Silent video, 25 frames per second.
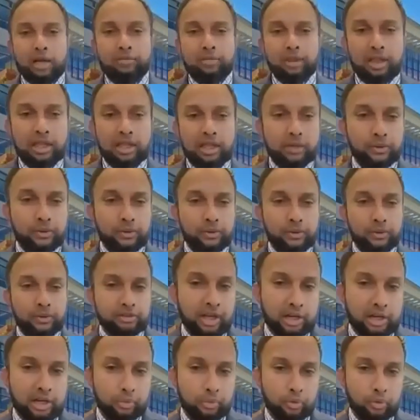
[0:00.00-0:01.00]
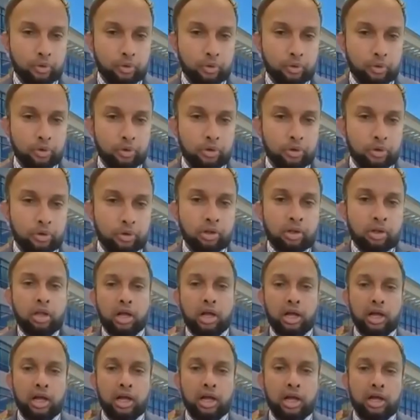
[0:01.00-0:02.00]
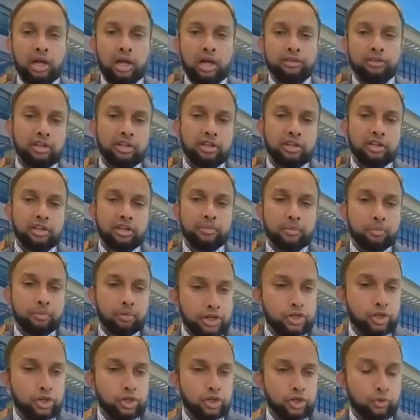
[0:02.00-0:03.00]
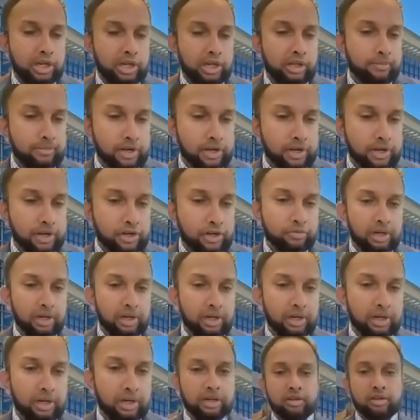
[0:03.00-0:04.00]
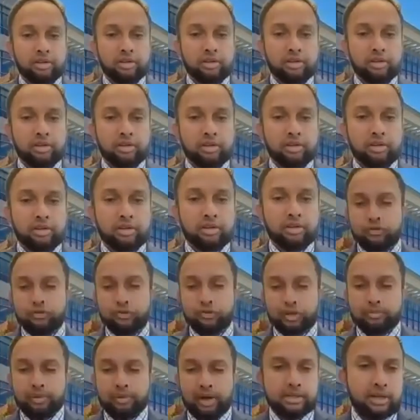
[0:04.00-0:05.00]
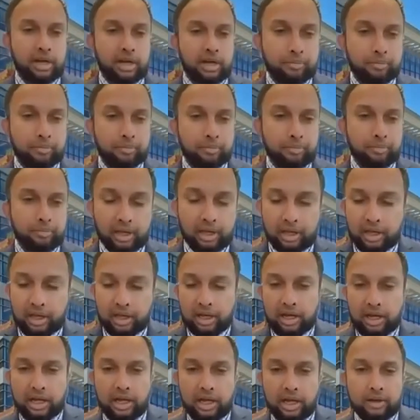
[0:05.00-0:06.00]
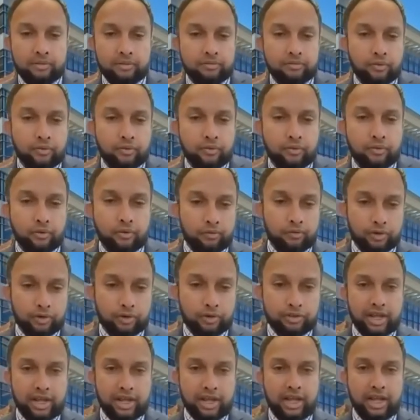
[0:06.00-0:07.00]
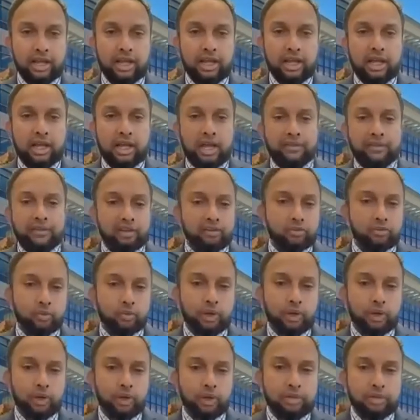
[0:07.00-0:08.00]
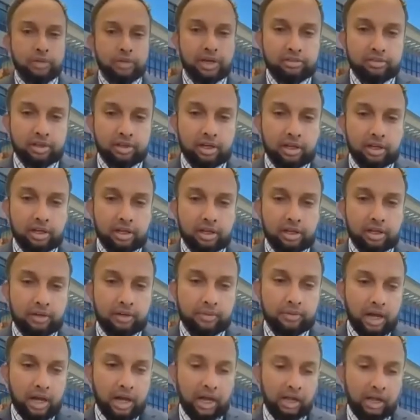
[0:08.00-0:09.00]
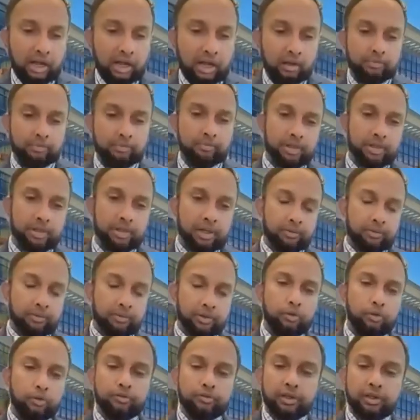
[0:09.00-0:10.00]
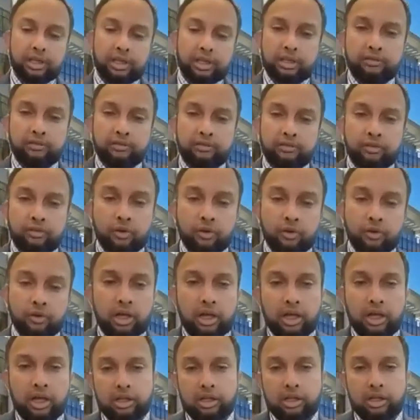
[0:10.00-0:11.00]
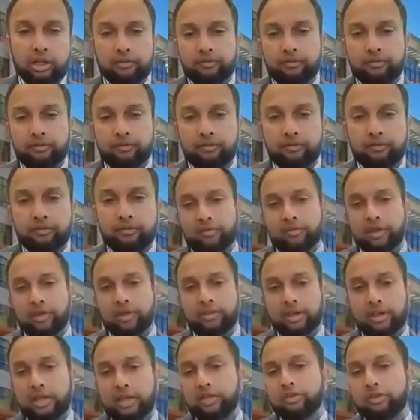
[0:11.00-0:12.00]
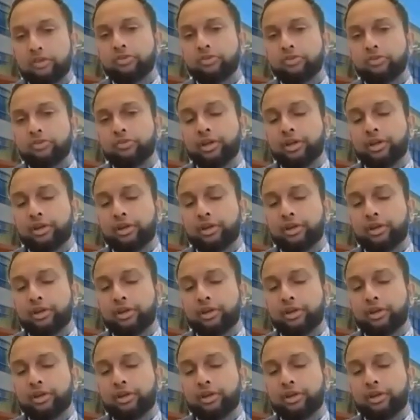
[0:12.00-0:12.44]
EUS-Guided portal systemic pressure gradient measurement is really my topic for today. And the next 20 minutes, I'll be able to hopefully give you a little flavor of the history of